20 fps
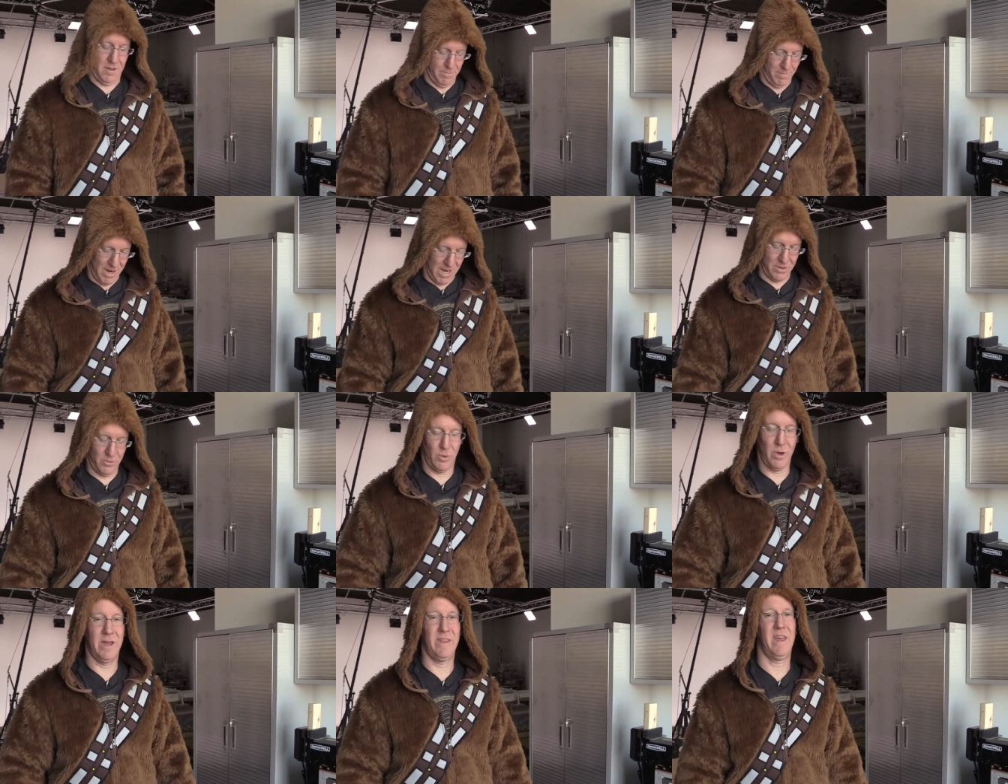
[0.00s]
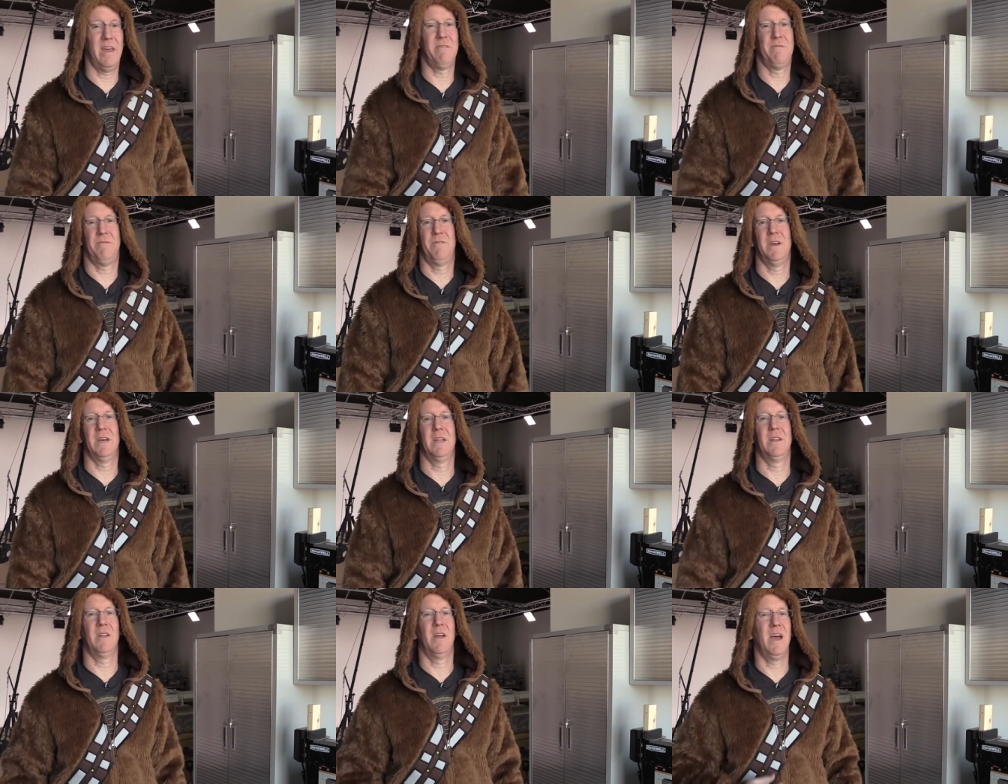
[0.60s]
By the way, they
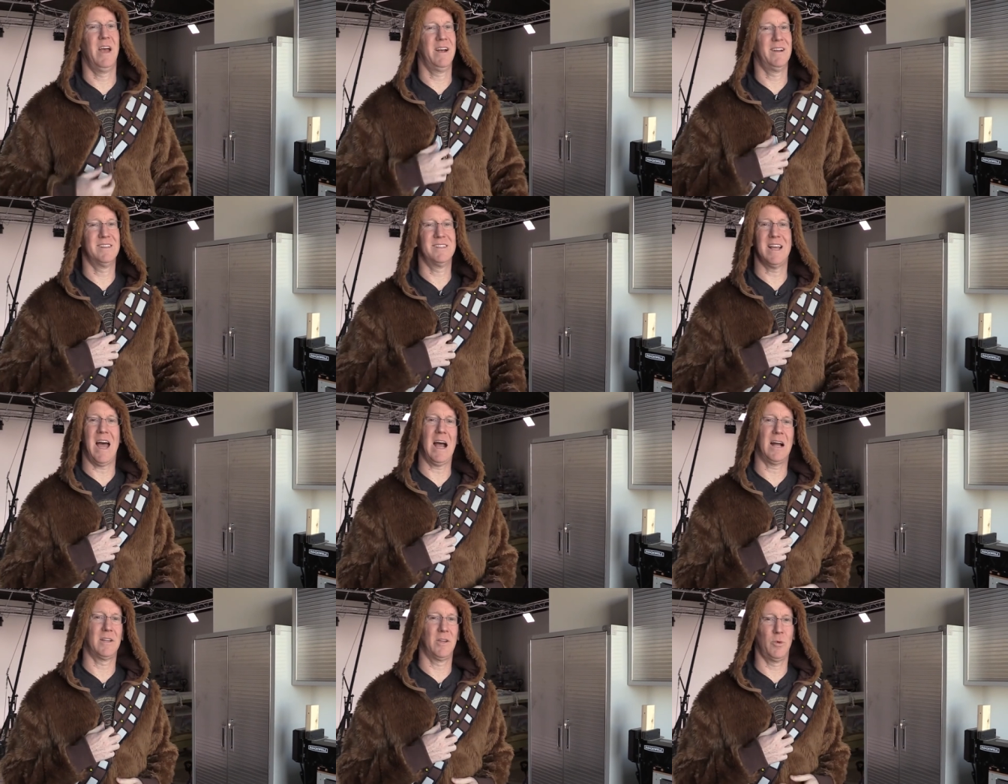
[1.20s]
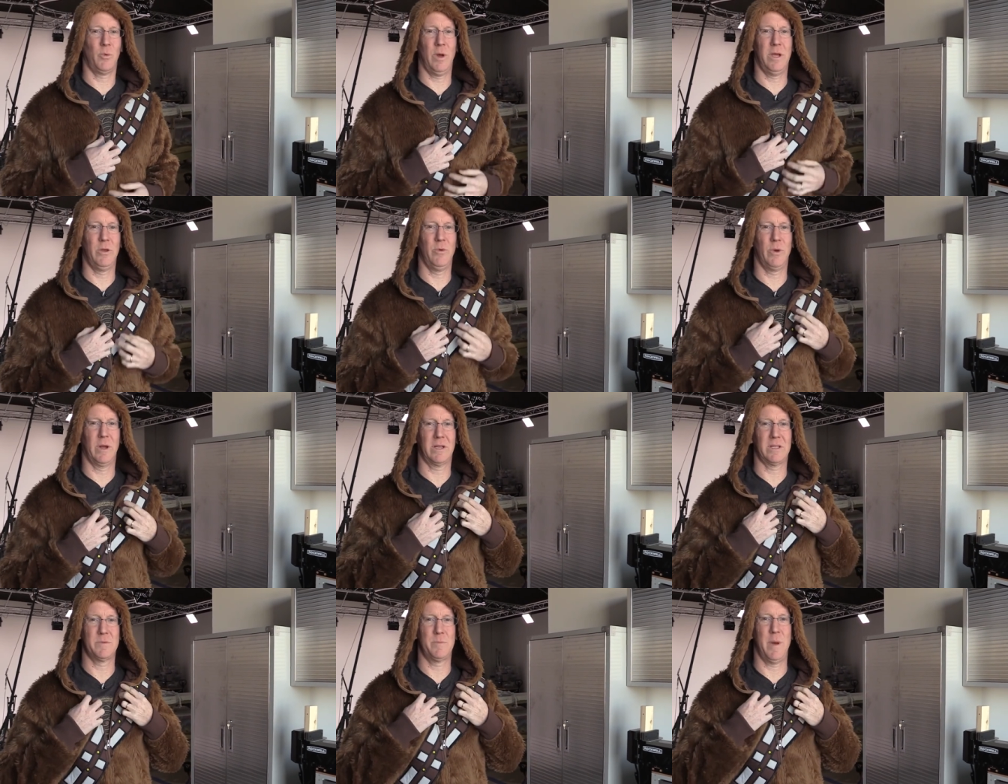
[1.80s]
fit exactly the way you
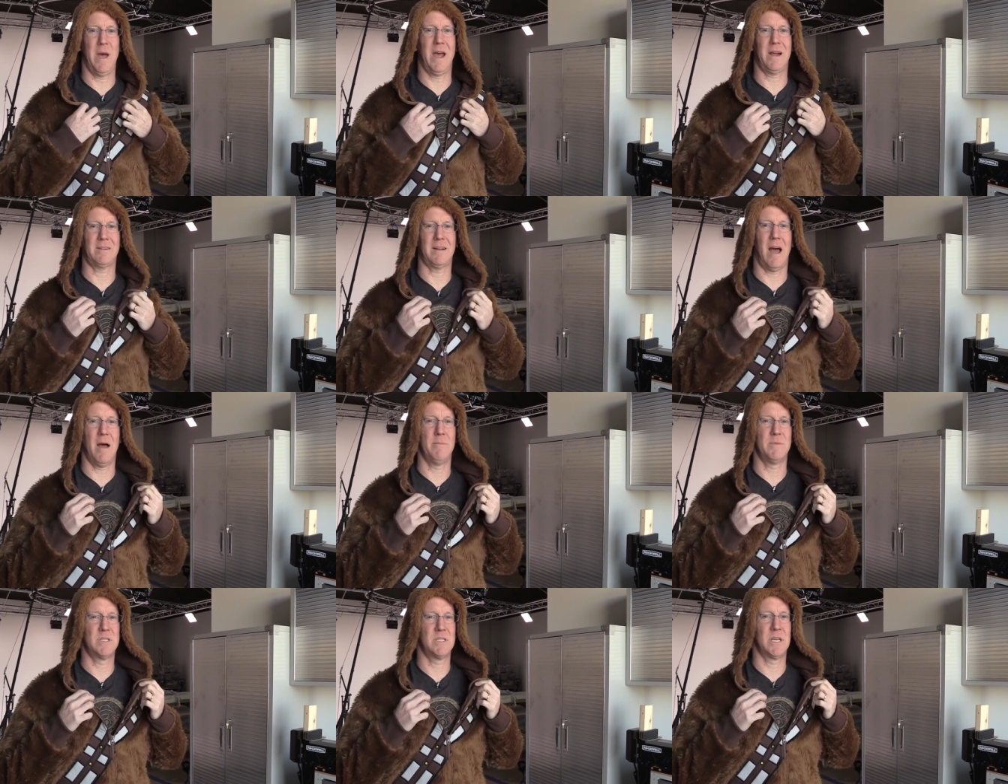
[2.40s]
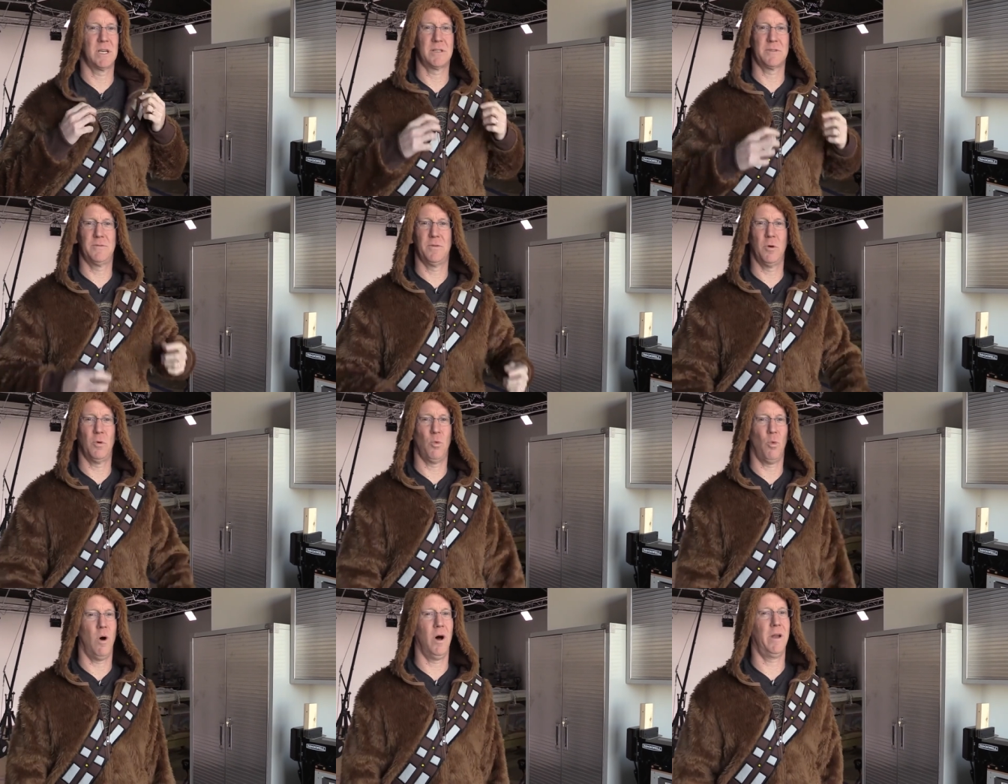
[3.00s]
expect. I'm
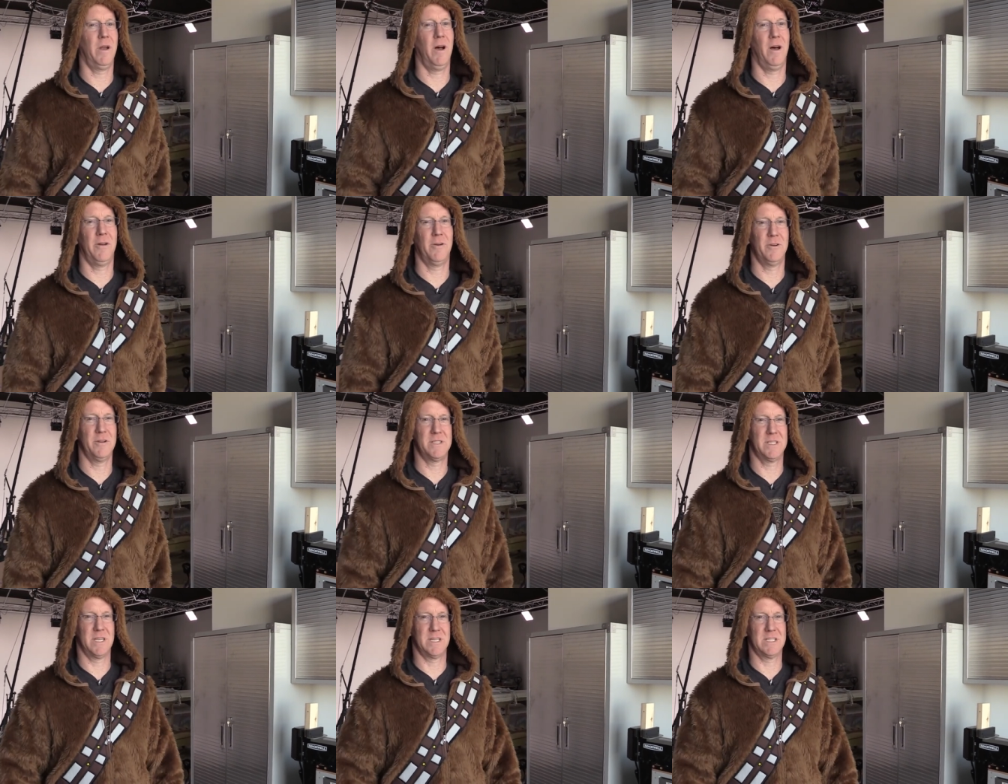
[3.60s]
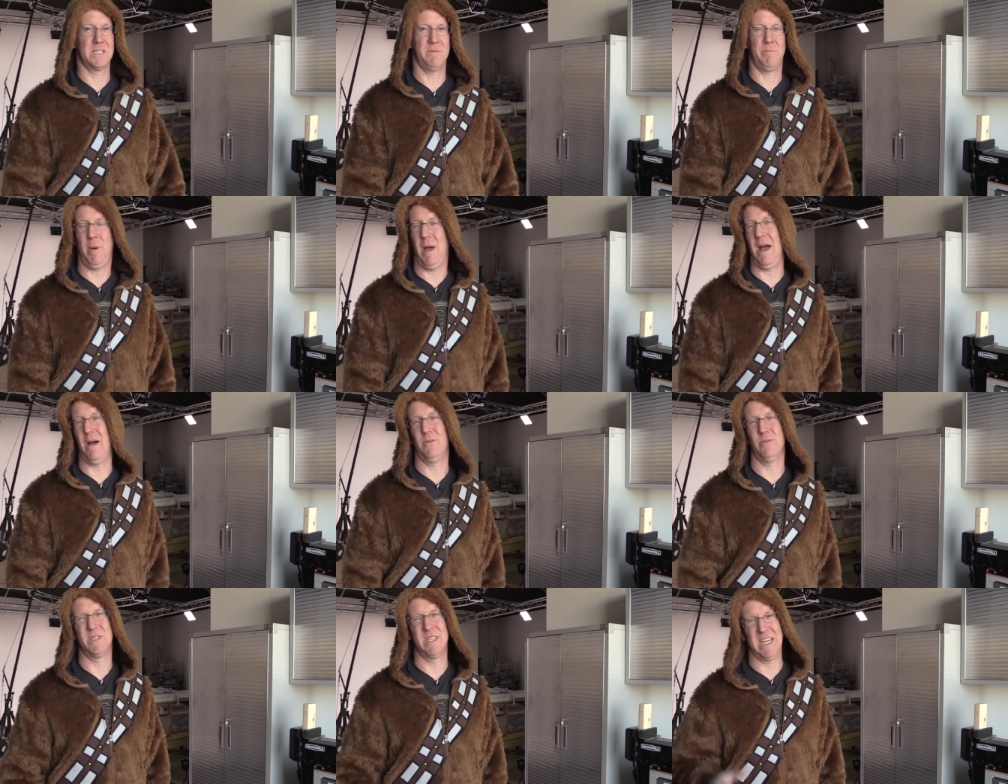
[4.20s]
6'1", 160
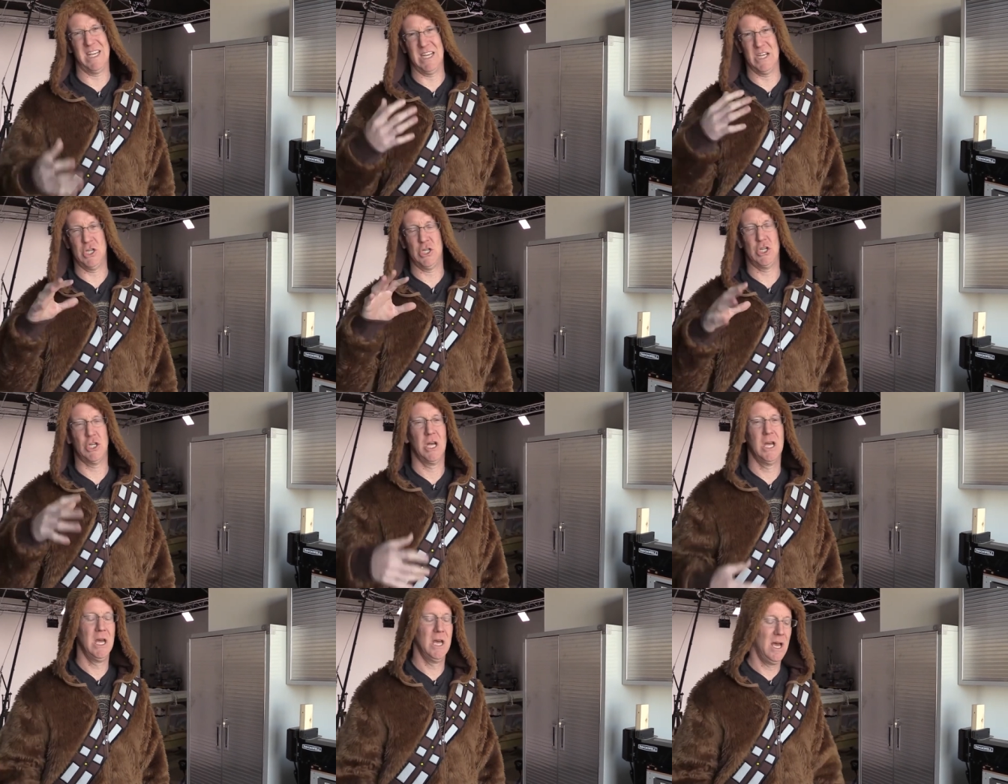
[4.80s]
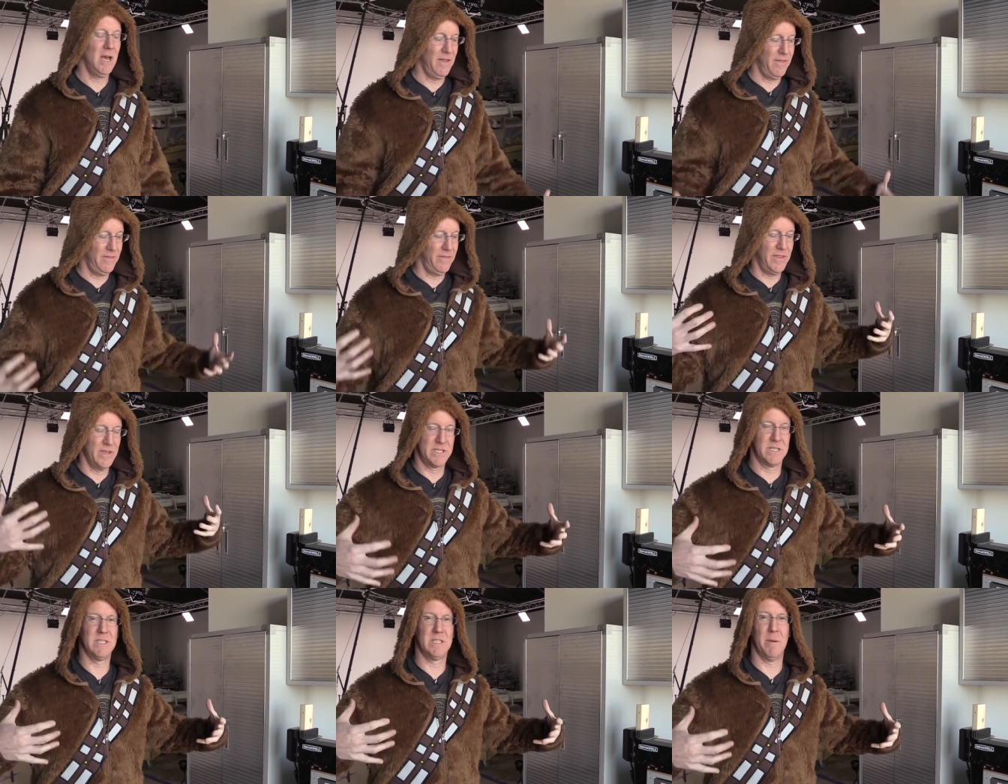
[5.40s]
pounds-ish.
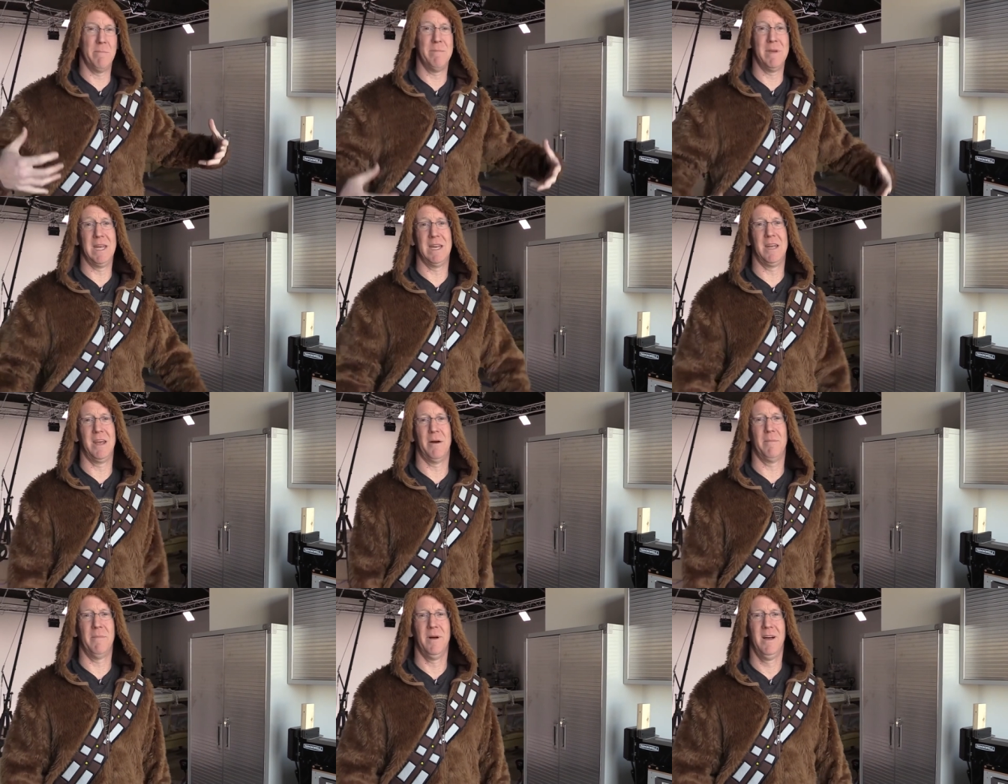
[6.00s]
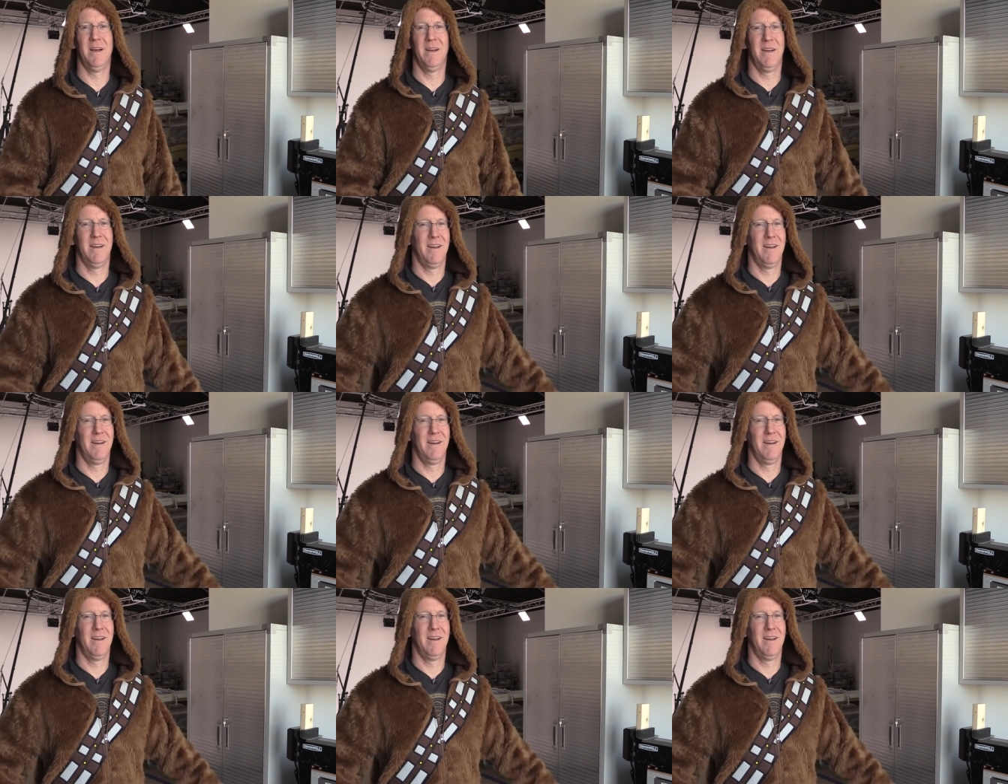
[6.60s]
This is a medium.